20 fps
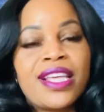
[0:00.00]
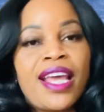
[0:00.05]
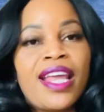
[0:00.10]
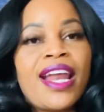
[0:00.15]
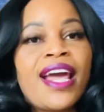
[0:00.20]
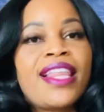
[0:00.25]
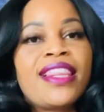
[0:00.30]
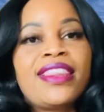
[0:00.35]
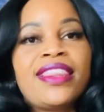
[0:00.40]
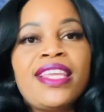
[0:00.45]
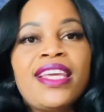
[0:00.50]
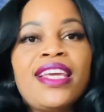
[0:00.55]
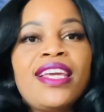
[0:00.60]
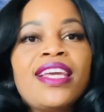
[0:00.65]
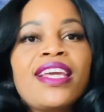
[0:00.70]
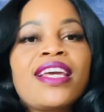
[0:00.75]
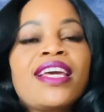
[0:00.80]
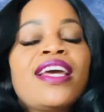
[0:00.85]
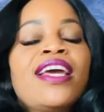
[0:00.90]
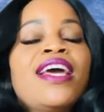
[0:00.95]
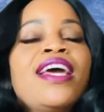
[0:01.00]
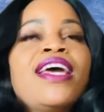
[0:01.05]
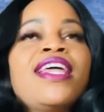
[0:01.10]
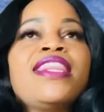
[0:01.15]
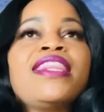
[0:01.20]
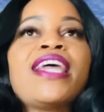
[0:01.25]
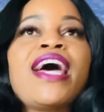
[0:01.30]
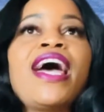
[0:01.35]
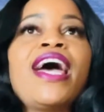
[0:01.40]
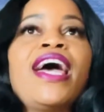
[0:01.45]
And I think
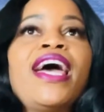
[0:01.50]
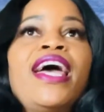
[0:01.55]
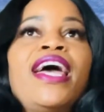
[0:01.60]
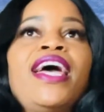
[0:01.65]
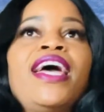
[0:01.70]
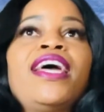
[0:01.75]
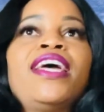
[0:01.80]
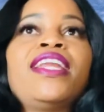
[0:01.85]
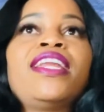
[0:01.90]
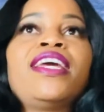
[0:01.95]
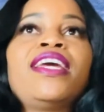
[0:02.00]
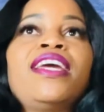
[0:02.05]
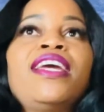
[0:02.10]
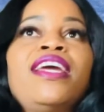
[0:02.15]
that